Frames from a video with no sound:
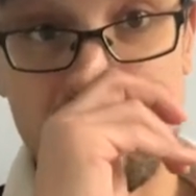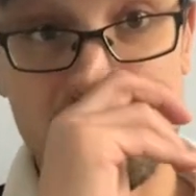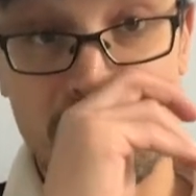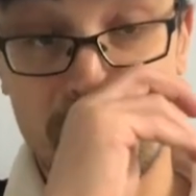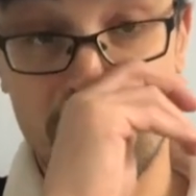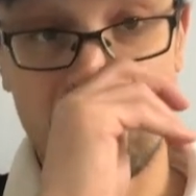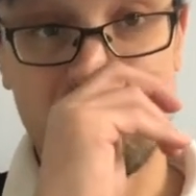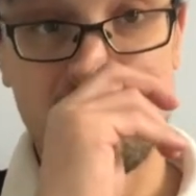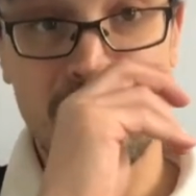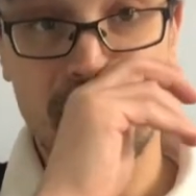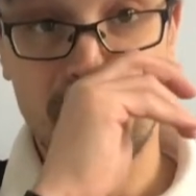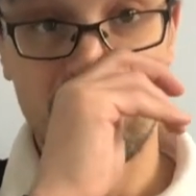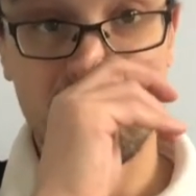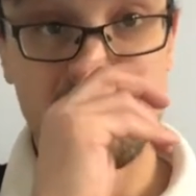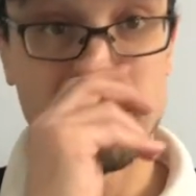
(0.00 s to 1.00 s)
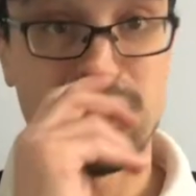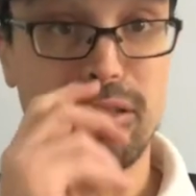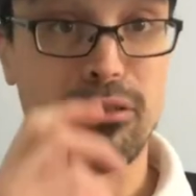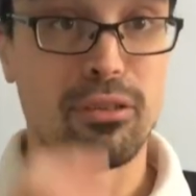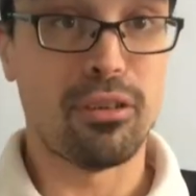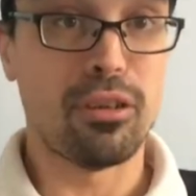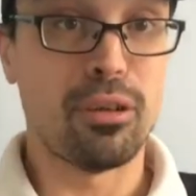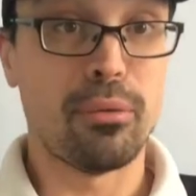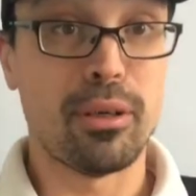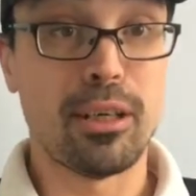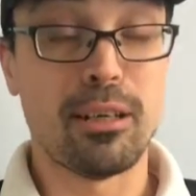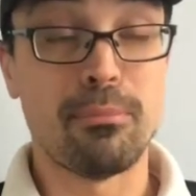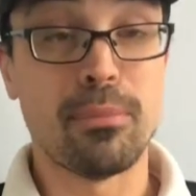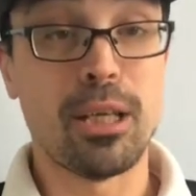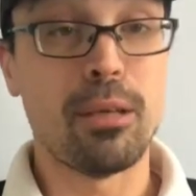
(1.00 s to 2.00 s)
which is why I was going to do it
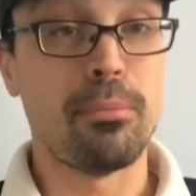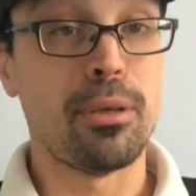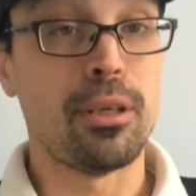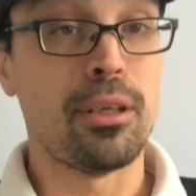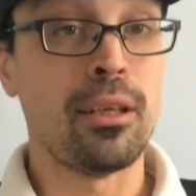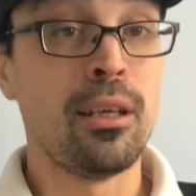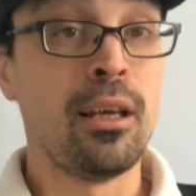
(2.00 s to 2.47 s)
and maybe